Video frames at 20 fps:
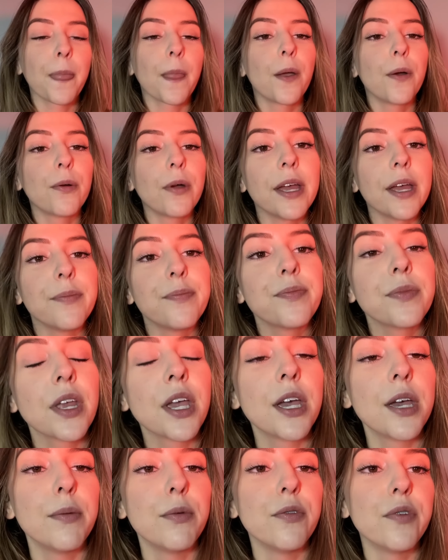Okay.
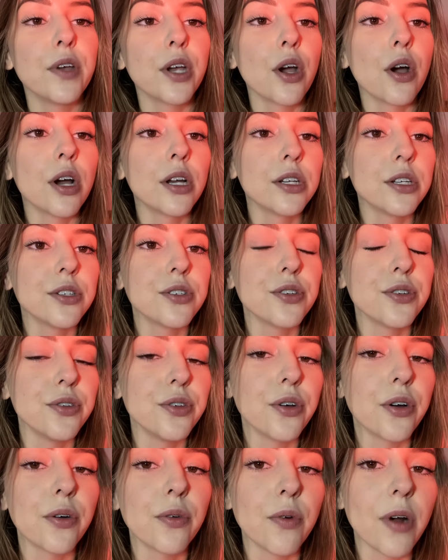Moving on to
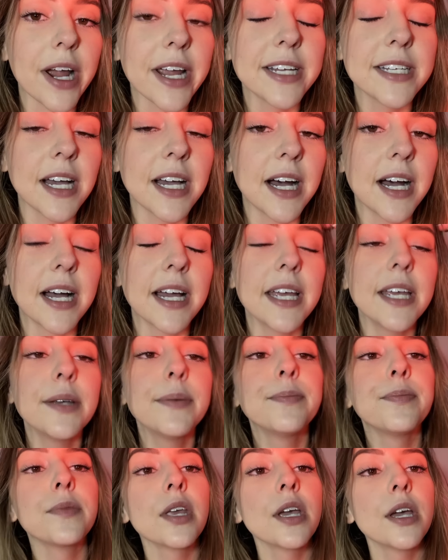your right eye.
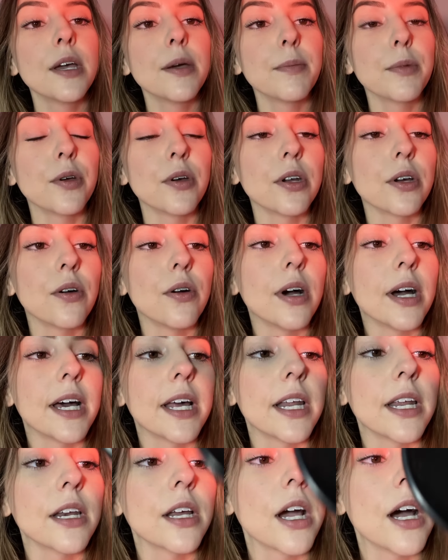I'm going to go ahead
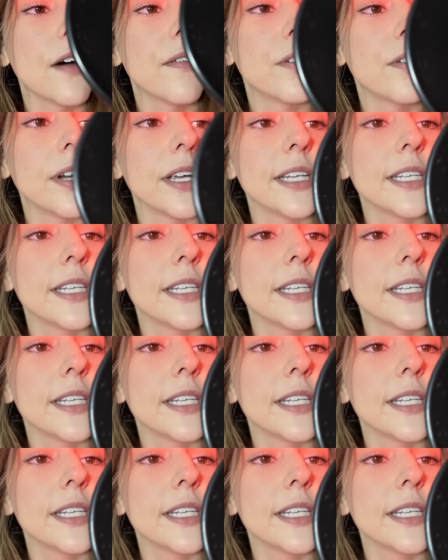and cover it